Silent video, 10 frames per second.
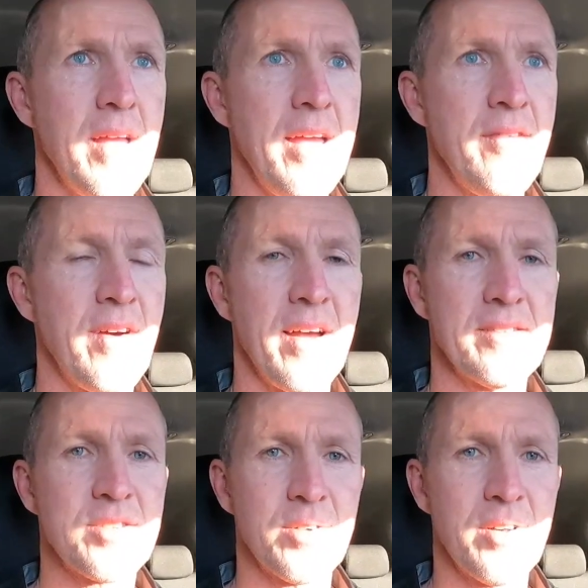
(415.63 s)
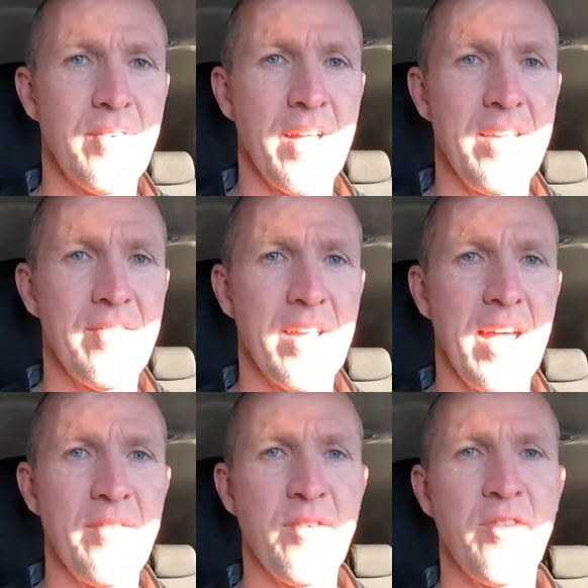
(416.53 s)
ever sort of even
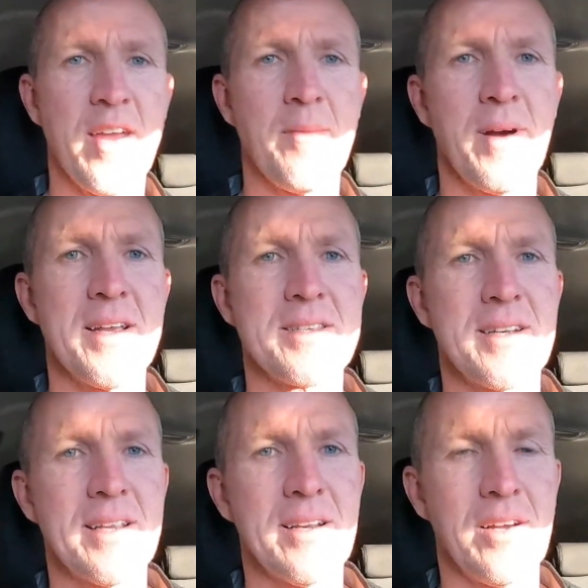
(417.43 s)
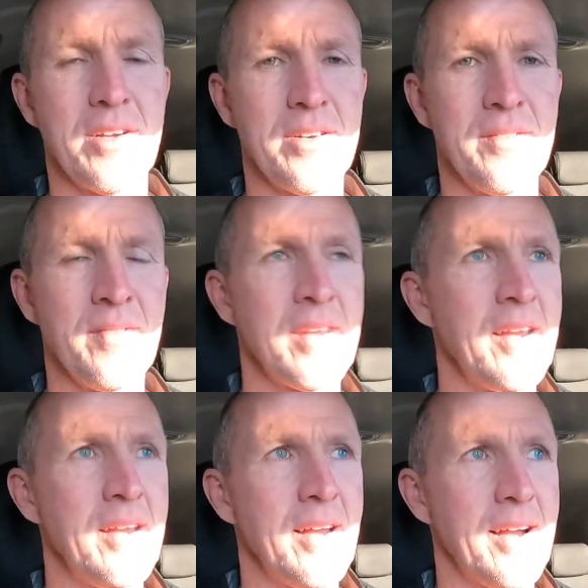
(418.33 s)
have a fan base, let alone
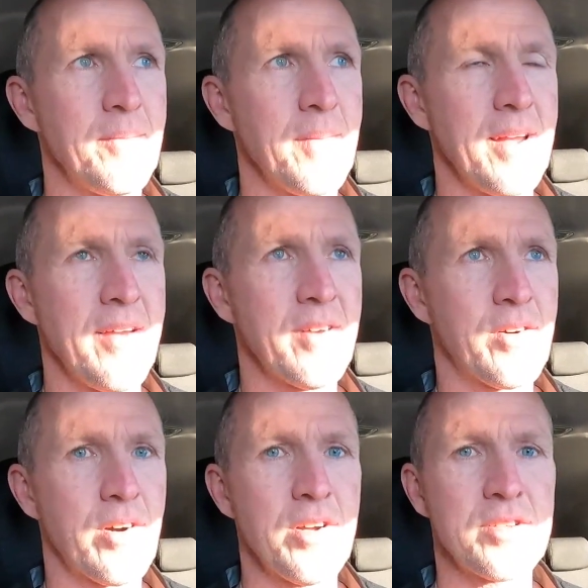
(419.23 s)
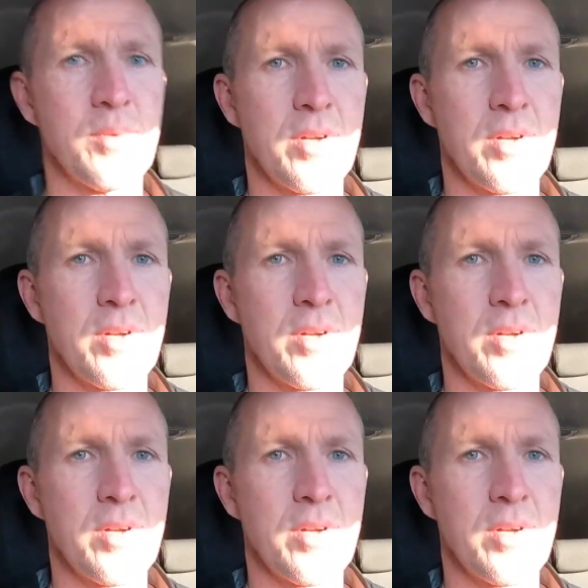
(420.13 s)
have it grow to